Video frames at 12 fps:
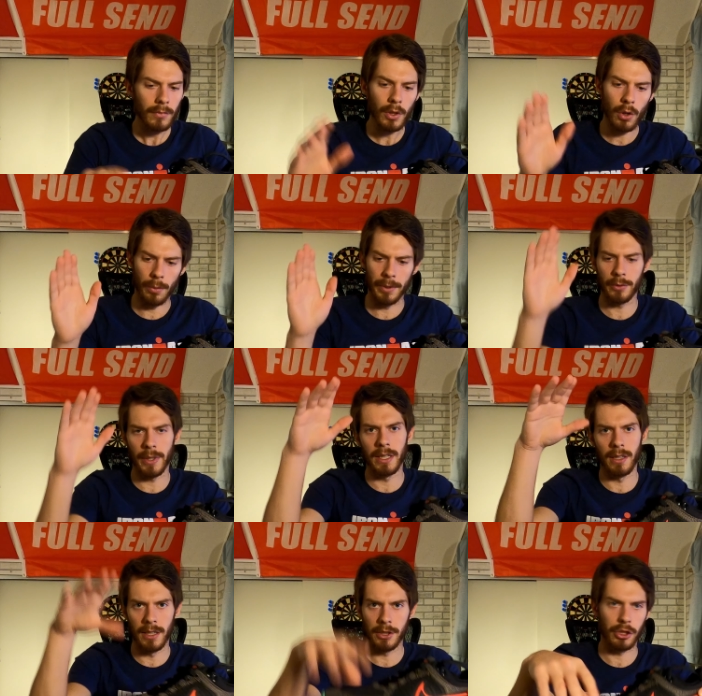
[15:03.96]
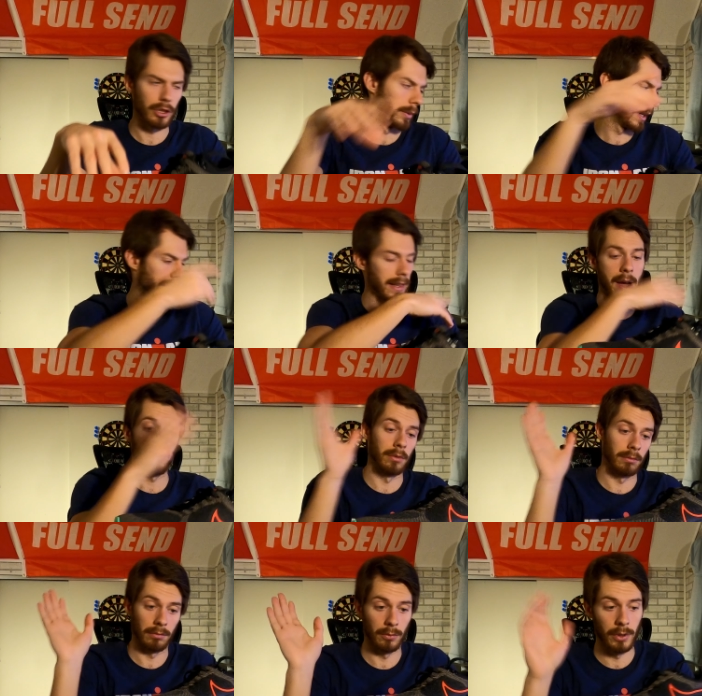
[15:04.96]
or between this shoe and that
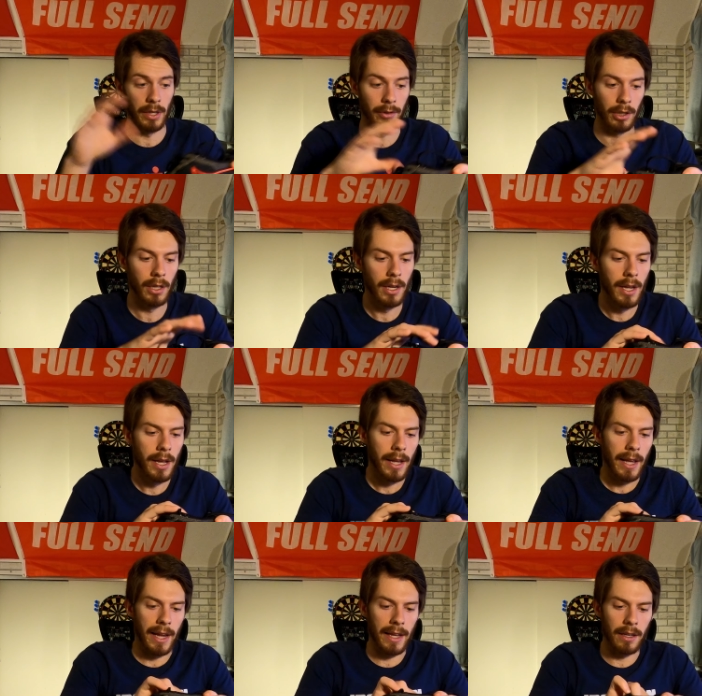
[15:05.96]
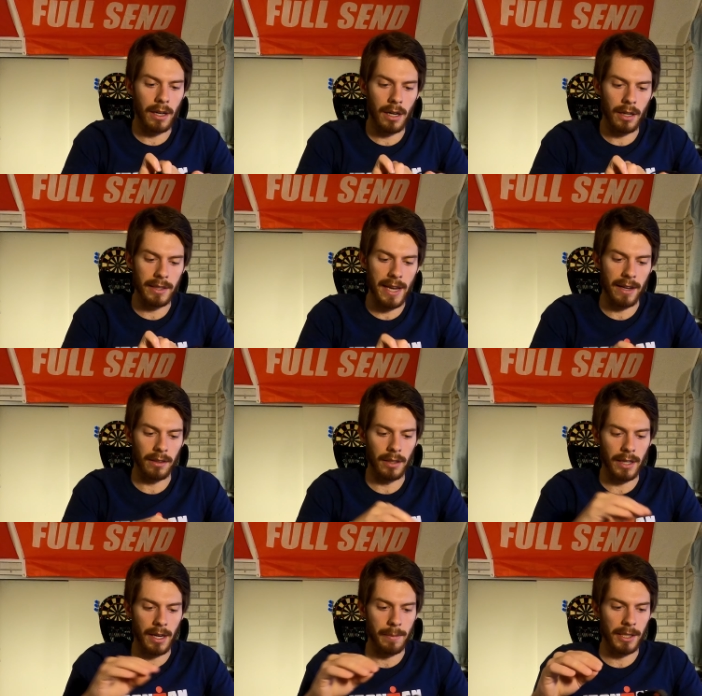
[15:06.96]
one, whatever. And yeah,
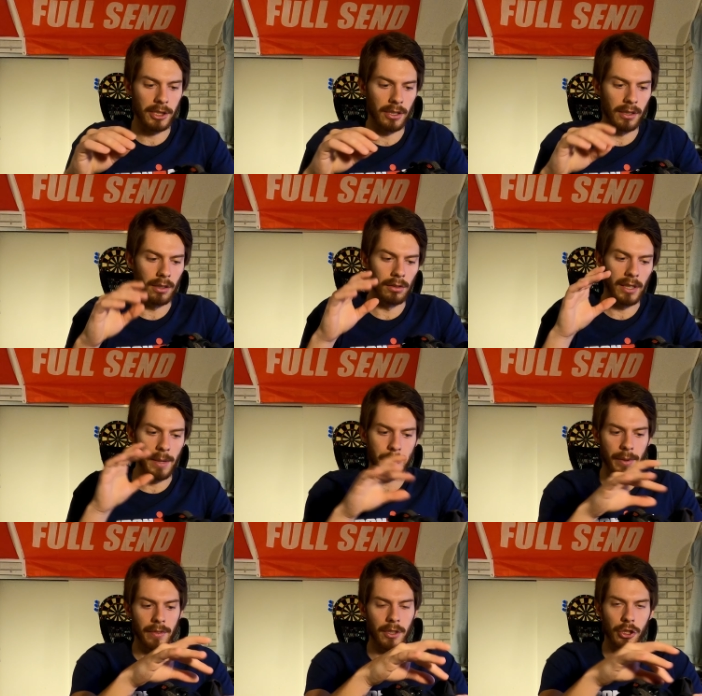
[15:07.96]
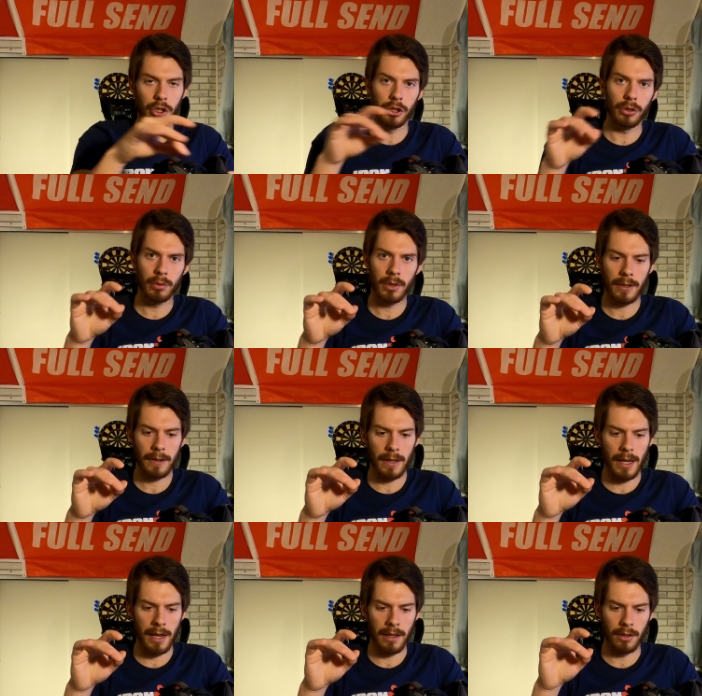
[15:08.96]
like I mentioned, the lip of the shoe
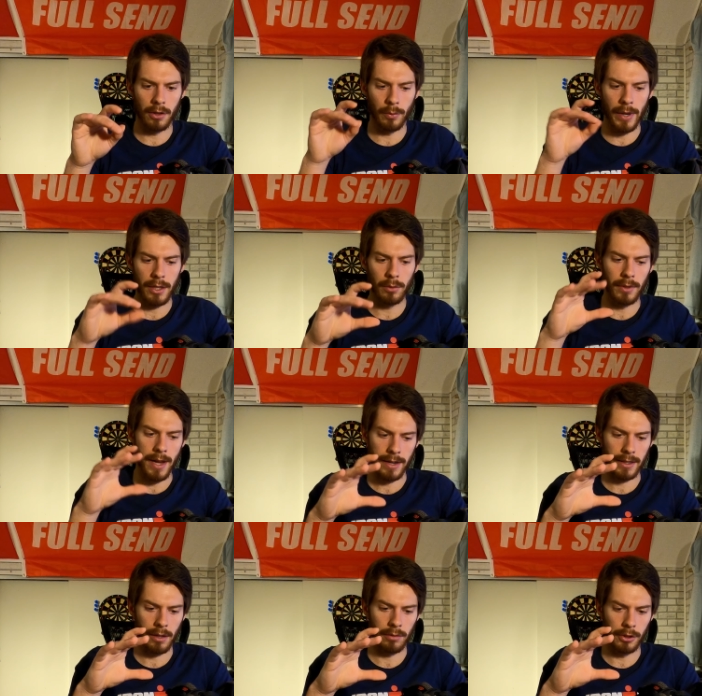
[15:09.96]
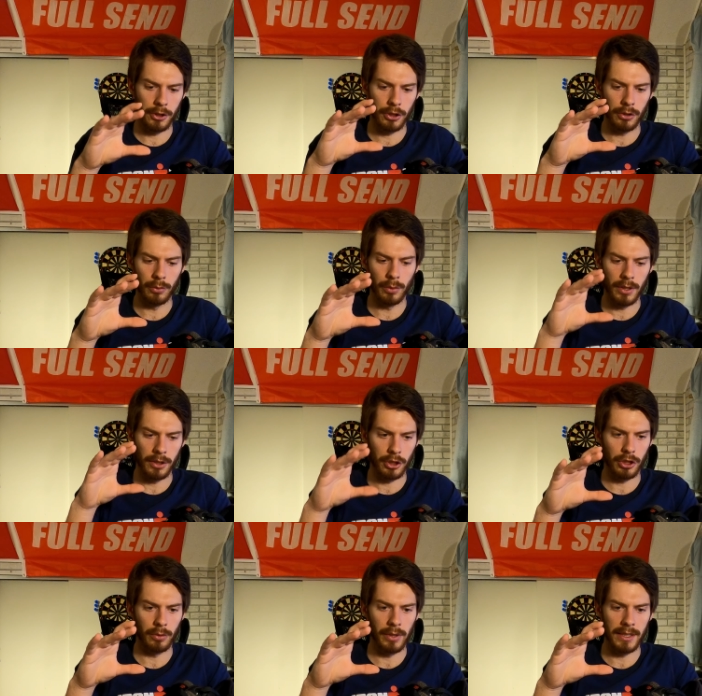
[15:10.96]
and the way you lock down the shoe with its
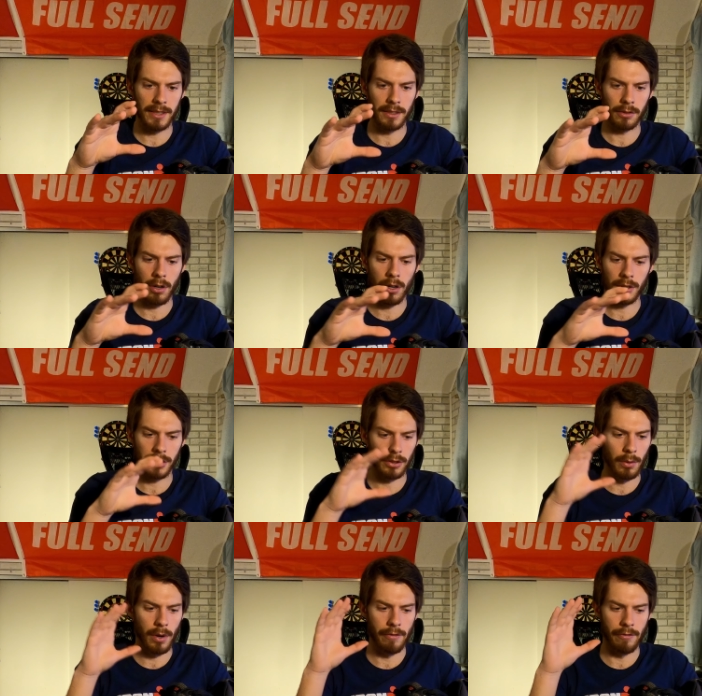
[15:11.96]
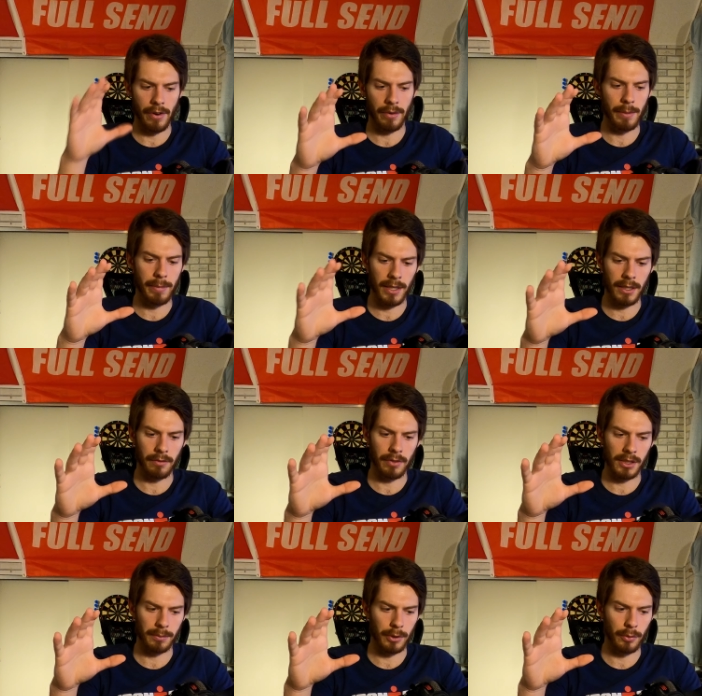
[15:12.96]
shoelaces are also a very big
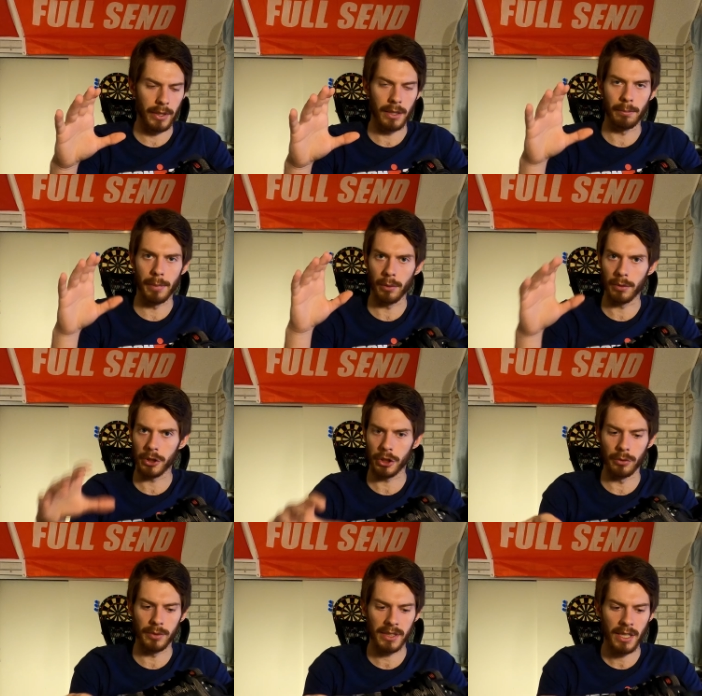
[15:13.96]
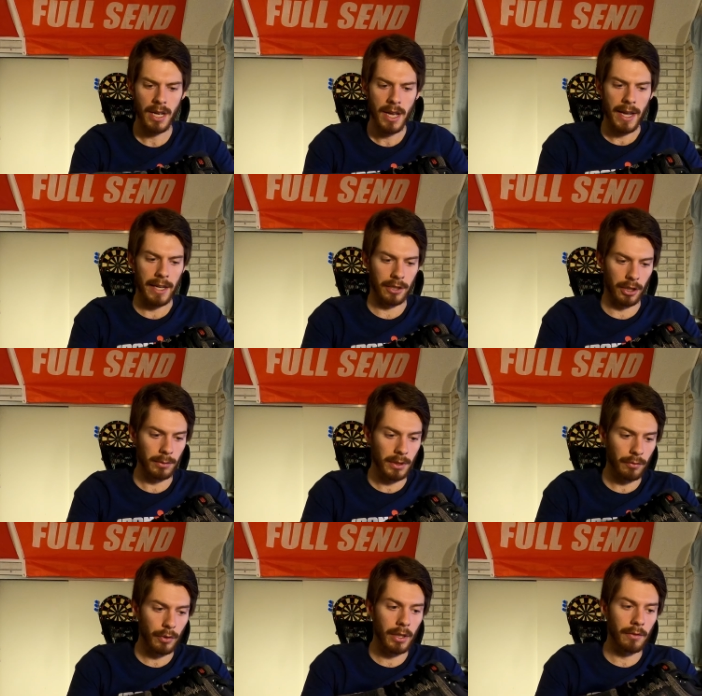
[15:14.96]
difference between both shoes. In terms
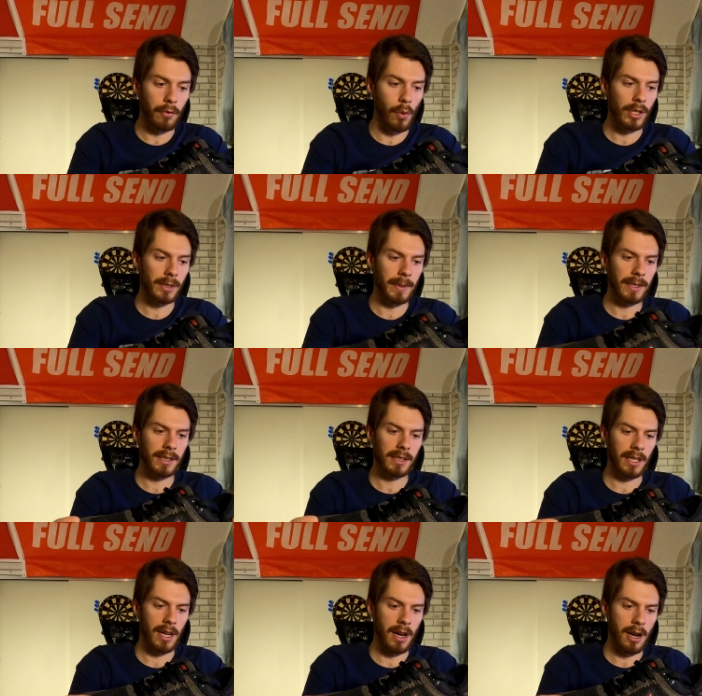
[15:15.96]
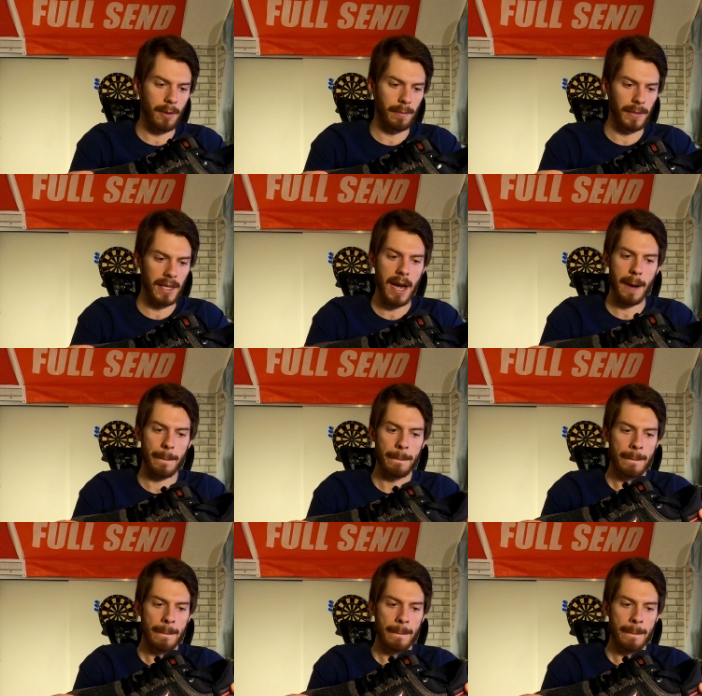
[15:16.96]
of reinforcements, yeah,